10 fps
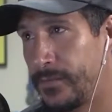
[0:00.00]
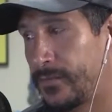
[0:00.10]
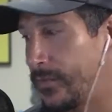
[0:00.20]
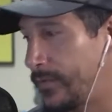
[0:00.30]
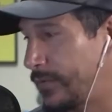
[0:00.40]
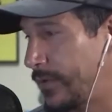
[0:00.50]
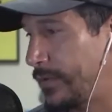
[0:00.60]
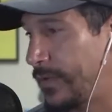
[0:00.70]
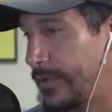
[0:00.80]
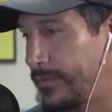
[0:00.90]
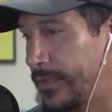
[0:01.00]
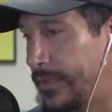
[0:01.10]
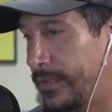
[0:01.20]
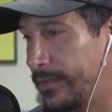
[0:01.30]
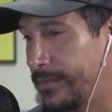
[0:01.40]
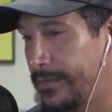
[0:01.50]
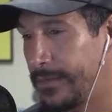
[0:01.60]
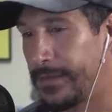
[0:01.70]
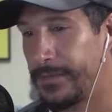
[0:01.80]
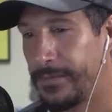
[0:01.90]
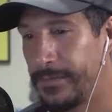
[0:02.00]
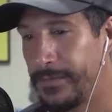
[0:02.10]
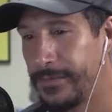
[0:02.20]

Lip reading: Of course, I don't have any at this point.